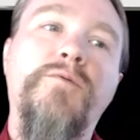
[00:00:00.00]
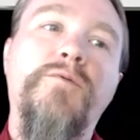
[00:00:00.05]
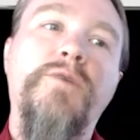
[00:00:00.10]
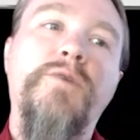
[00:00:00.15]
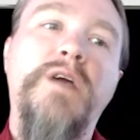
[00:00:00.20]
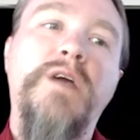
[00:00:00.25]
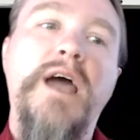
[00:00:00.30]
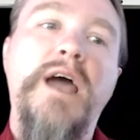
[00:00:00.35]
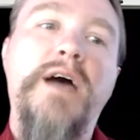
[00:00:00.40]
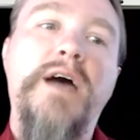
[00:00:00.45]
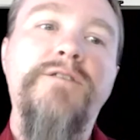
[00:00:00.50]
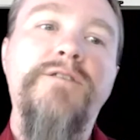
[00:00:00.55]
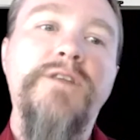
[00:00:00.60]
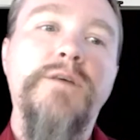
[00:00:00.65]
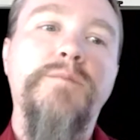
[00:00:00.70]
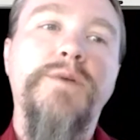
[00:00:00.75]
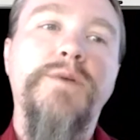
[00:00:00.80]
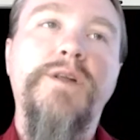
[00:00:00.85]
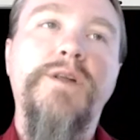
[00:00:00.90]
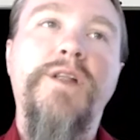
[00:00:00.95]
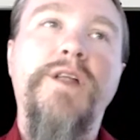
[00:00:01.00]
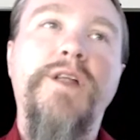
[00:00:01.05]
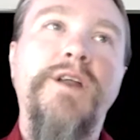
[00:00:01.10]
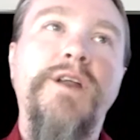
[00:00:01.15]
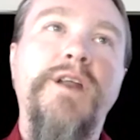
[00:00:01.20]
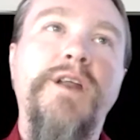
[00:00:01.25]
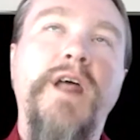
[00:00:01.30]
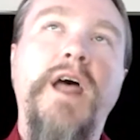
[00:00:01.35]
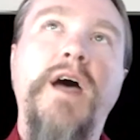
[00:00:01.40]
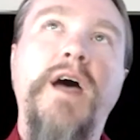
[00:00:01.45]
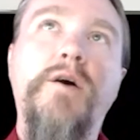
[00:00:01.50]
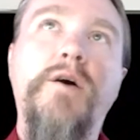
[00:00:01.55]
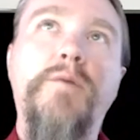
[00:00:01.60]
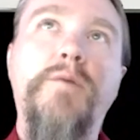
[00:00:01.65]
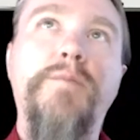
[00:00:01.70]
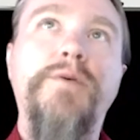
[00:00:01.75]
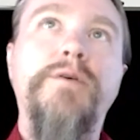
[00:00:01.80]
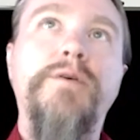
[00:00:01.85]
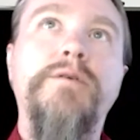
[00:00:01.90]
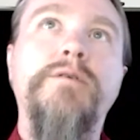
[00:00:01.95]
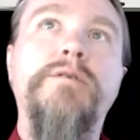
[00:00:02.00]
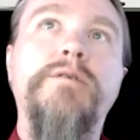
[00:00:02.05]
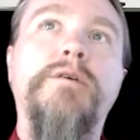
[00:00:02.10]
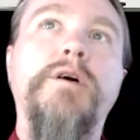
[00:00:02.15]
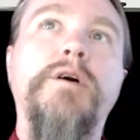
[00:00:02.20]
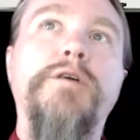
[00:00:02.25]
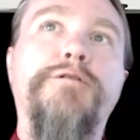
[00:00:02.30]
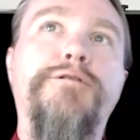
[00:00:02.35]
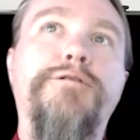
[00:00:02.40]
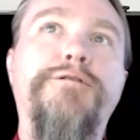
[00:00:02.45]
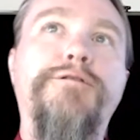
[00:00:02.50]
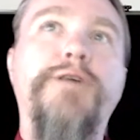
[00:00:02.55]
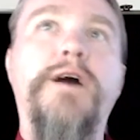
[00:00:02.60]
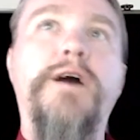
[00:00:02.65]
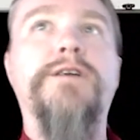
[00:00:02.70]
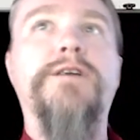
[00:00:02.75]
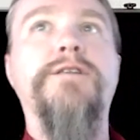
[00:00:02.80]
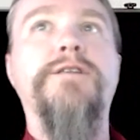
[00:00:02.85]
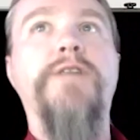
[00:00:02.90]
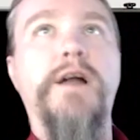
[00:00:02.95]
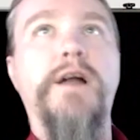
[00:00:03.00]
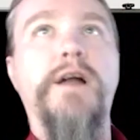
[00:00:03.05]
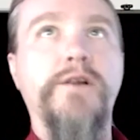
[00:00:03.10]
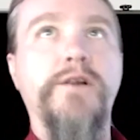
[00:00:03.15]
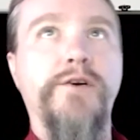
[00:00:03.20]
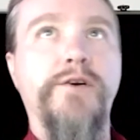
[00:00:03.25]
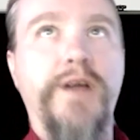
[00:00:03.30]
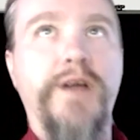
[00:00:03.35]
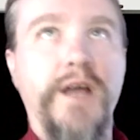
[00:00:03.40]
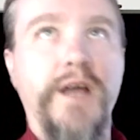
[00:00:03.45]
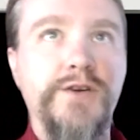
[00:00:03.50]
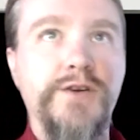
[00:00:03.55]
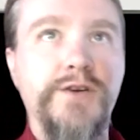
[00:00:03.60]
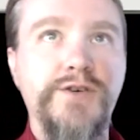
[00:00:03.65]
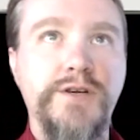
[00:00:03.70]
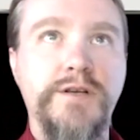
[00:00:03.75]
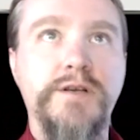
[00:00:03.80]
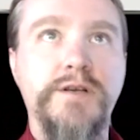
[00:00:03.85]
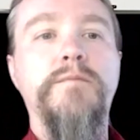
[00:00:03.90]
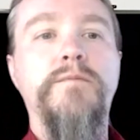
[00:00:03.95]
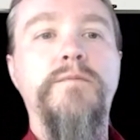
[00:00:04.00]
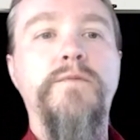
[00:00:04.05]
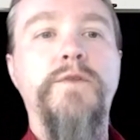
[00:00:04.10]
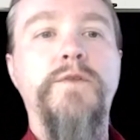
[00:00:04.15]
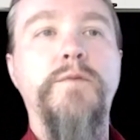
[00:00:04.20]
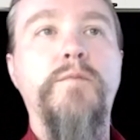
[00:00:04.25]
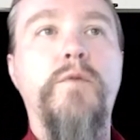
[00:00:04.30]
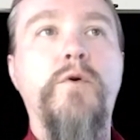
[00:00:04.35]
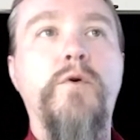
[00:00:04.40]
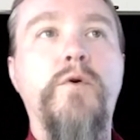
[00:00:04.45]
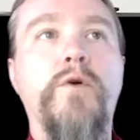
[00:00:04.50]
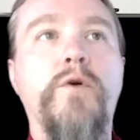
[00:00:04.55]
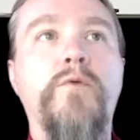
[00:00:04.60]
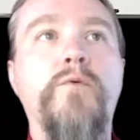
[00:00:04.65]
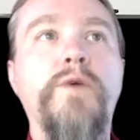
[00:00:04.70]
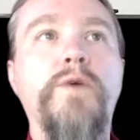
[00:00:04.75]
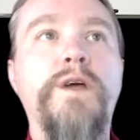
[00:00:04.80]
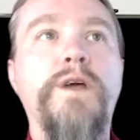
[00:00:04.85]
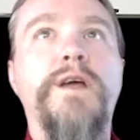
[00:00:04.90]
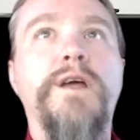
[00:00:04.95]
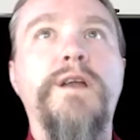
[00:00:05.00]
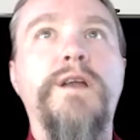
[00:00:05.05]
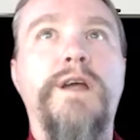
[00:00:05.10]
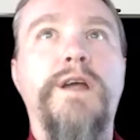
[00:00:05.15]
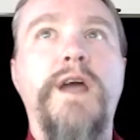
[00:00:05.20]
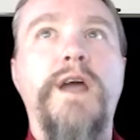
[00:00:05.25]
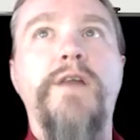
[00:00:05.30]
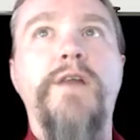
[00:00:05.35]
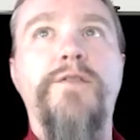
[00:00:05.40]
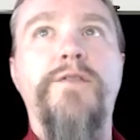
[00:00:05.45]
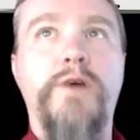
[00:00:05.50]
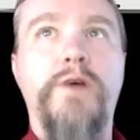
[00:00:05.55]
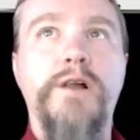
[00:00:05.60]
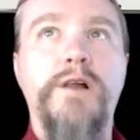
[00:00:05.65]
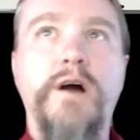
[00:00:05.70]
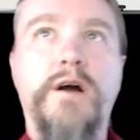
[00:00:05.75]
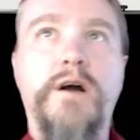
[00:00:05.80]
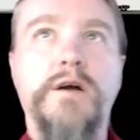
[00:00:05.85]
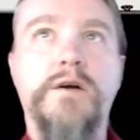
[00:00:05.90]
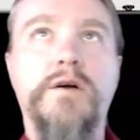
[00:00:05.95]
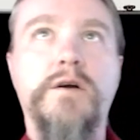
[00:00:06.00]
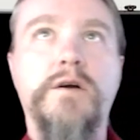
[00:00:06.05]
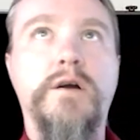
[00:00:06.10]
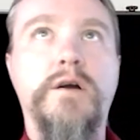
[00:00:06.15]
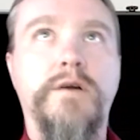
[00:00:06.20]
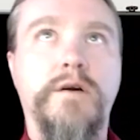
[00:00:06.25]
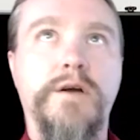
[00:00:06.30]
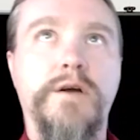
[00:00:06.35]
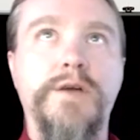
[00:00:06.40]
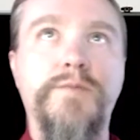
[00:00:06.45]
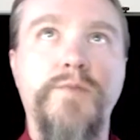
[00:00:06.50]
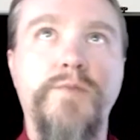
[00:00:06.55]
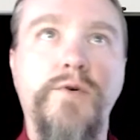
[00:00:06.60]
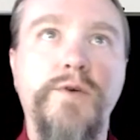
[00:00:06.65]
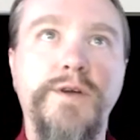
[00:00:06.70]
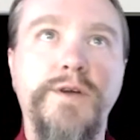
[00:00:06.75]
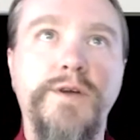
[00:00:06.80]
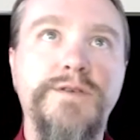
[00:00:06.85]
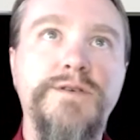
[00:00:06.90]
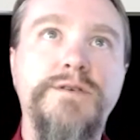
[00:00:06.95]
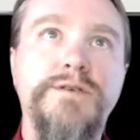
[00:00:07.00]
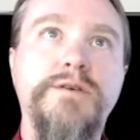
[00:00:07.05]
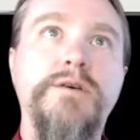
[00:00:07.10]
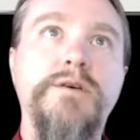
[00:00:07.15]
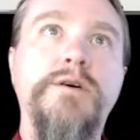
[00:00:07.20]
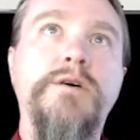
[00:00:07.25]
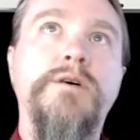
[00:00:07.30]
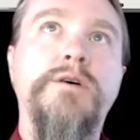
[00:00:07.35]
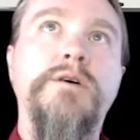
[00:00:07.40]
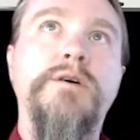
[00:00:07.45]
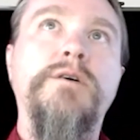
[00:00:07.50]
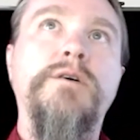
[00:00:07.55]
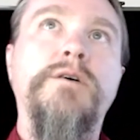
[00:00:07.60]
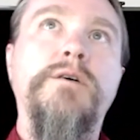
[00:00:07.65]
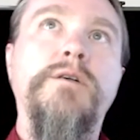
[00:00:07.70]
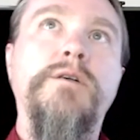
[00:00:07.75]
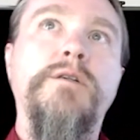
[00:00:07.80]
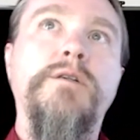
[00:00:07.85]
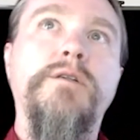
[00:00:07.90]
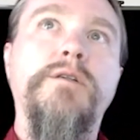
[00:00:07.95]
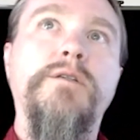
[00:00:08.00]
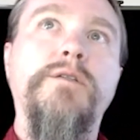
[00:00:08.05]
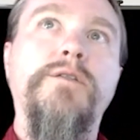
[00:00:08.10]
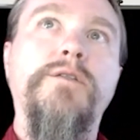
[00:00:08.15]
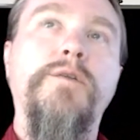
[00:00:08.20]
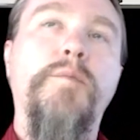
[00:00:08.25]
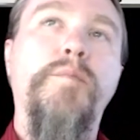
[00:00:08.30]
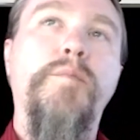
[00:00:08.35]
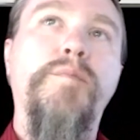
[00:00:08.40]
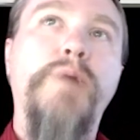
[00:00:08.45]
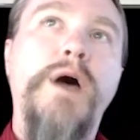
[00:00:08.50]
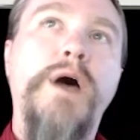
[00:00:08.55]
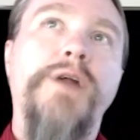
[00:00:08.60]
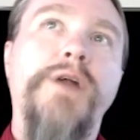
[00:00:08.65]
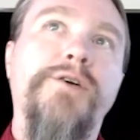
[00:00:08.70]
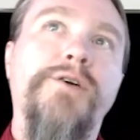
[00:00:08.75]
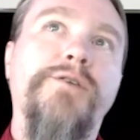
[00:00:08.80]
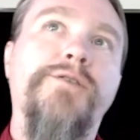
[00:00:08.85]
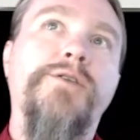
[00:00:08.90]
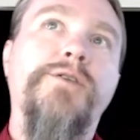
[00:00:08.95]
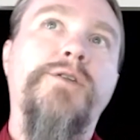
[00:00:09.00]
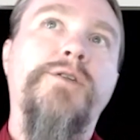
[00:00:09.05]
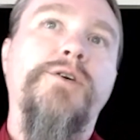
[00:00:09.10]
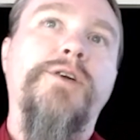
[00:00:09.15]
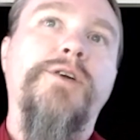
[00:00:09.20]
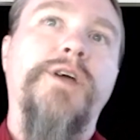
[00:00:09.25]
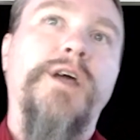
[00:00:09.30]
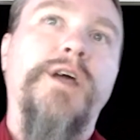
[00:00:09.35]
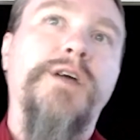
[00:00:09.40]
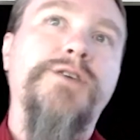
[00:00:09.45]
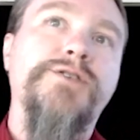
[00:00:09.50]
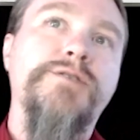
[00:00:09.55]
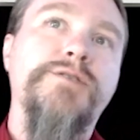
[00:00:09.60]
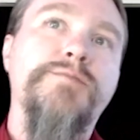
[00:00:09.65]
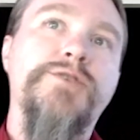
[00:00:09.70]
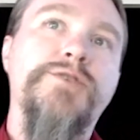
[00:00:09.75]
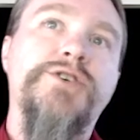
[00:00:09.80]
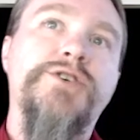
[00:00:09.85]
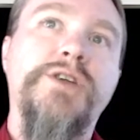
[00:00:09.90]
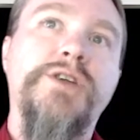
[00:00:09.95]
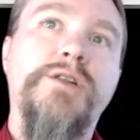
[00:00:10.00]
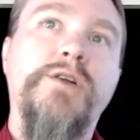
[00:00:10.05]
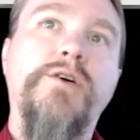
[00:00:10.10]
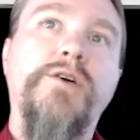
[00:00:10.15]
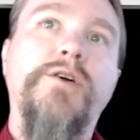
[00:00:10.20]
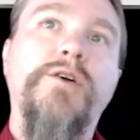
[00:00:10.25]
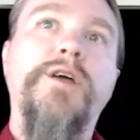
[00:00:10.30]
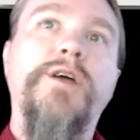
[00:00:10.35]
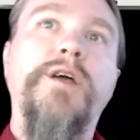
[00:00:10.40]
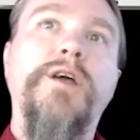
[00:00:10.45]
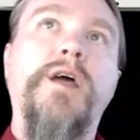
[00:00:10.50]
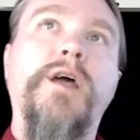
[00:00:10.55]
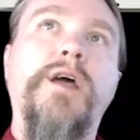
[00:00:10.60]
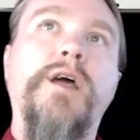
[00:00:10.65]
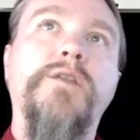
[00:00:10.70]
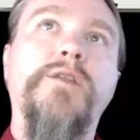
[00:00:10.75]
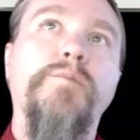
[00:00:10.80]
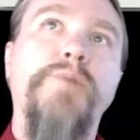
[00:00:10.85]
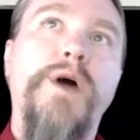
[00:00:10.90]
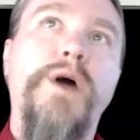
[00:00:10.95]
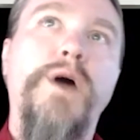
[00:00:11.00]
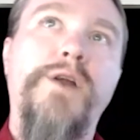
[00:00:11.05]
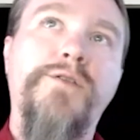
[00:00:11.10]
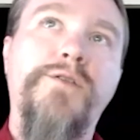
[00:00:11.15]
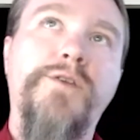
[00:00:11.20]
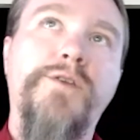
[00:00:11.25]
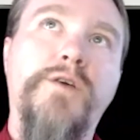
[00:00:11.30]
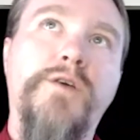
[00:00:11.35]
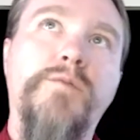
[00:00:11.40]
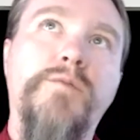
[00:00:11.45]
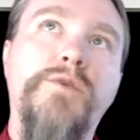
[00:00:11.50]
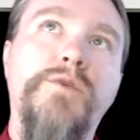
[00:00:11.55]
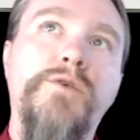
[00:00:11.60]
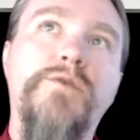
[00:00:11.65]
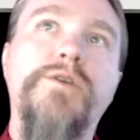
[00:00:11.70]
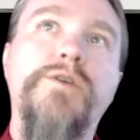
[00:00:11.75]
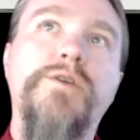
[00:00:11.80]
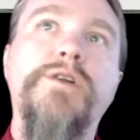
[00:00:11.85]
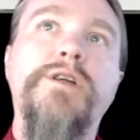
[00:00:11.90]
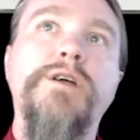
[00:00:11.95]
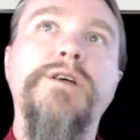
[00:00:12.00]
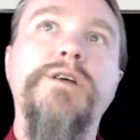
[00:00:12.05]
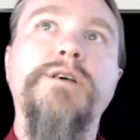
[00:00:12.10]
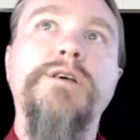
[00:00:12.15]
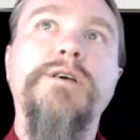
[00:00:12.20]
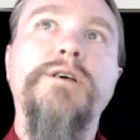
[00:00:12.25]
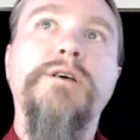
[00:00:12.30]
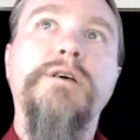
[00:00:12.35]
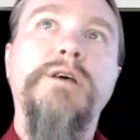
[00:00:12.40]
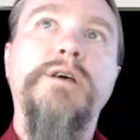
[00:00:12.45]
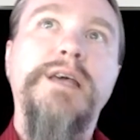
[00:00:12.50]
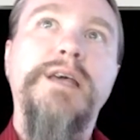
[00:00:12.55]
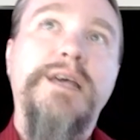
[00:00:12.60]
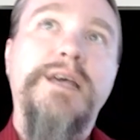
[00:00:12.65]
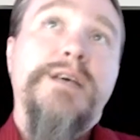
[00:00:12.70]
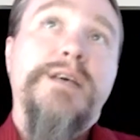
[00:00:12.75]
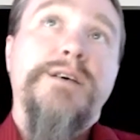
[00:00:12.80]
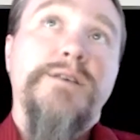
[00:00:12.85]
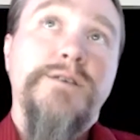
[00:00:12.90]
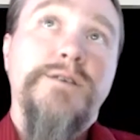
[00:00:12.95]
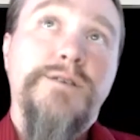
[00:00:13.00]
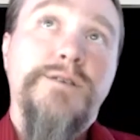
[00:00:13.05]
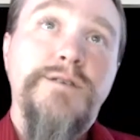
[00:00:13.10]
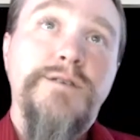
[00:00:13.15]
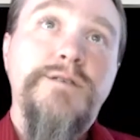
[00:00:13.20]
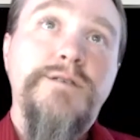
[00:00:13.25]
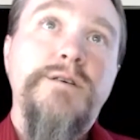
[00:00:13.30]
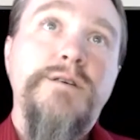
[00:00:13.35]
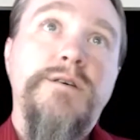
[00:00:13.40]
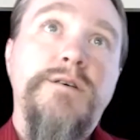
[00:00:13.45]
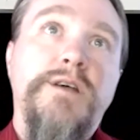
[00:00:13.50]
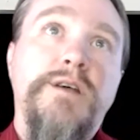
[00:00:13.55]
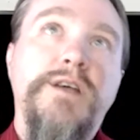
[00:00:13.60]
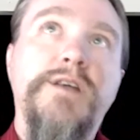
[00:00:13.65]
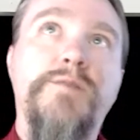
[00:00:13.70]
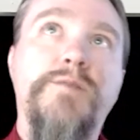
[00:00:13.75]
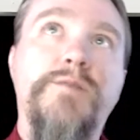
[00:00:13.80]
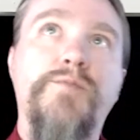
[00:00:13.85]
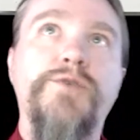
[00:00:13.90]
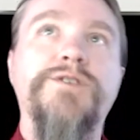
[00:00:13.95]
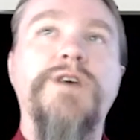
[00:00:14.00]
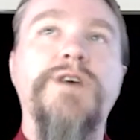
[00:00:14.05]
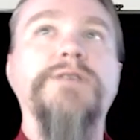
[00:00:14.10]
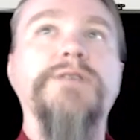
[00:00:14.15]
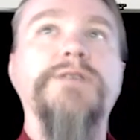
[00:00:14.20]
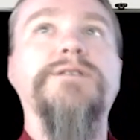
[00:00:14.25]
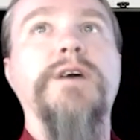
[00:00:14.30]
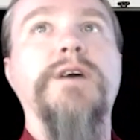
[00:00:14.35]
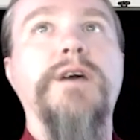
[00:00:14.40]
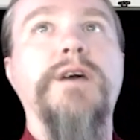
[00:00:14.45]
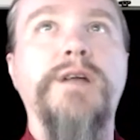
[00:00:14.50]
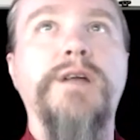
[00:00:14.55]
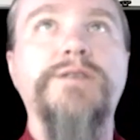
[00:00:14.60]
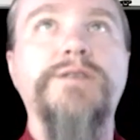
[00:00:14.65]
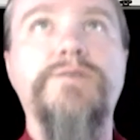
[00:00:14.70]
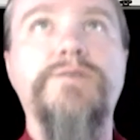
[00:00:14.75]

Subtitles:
we have the ability to help affect that learning engine. The more we can get ThreatLocker on our endpoints, the better the learning engine, machine learning, and the better the community is in protecting against